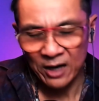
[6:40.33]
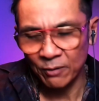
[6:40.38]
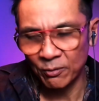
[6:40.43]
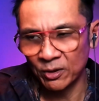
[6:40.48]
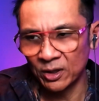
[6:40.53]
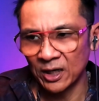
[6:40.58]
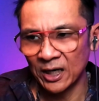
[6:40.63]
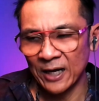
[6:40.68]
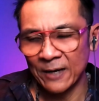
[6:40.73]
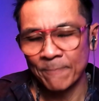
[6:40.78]
I
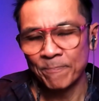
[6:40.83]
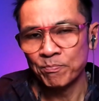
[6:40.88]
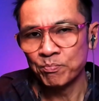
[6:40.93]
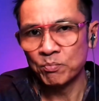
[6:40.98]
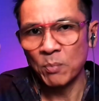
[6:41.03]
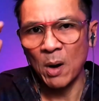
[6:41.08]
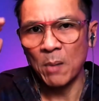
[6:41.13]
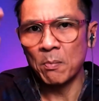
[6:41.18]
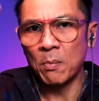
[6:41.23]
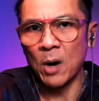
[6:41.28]
don't want to
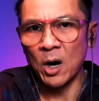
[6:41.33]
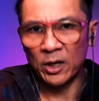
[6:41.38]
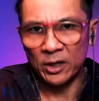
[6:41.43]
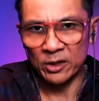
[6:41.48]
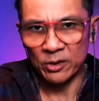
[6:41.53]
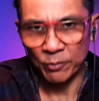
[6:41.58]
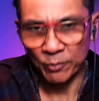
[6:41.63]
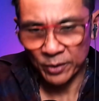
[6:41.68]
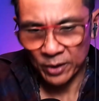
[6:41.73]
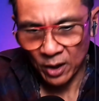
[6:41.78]

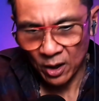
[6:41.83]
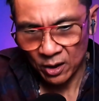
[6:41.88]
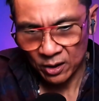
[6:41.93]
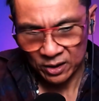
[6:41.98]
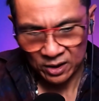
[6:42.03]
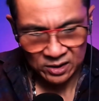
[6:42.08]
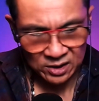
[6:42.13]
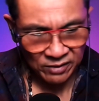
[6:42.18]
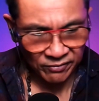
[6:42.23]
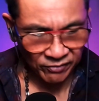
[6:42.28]
bombard you with
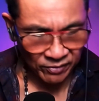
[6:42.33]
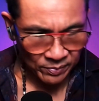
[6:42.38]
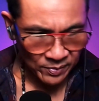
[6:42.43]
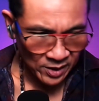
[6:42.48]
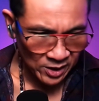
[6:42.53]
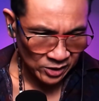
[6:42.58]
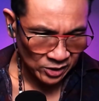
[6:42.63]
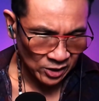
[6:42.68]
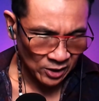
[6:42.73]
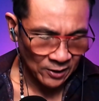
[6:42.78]
all this
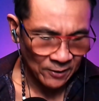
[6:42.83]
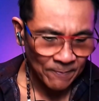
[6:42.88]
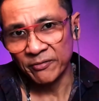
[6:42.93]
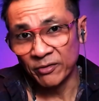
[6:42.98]
information.